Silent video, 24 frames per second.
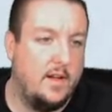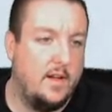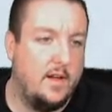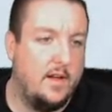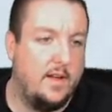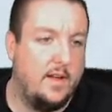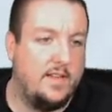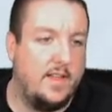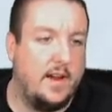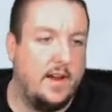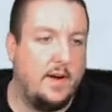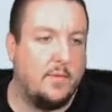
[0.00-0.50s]

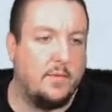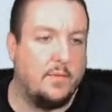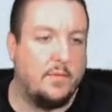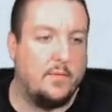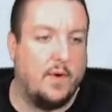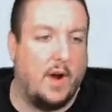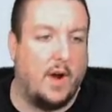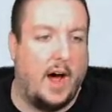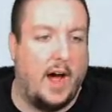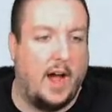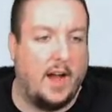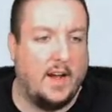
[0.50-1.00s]
Is that a
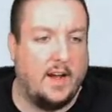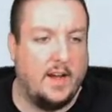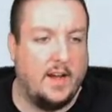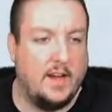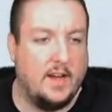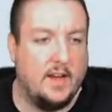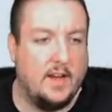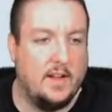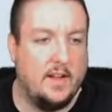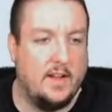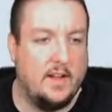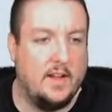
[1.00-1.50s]
rock?
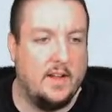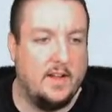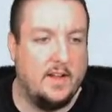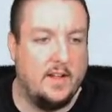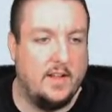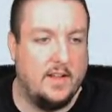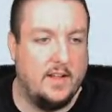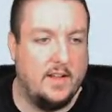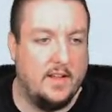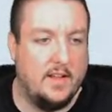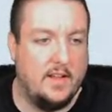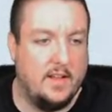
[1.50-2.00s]

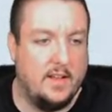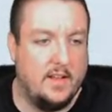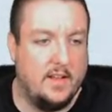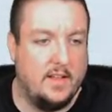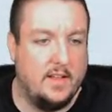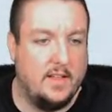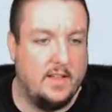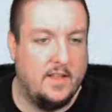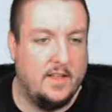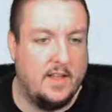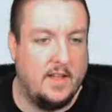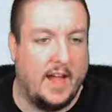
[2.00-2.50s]

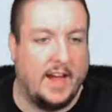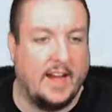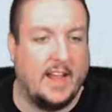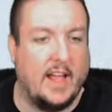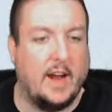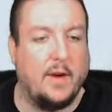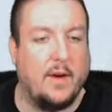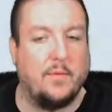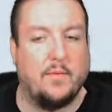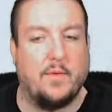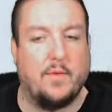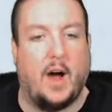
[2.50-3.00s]
I got
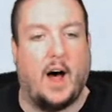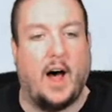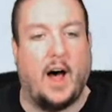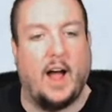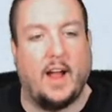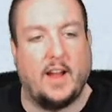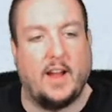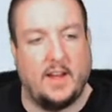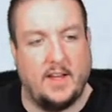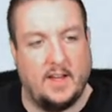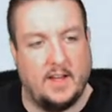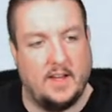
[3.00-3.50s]
a
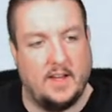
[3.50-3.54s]
rock?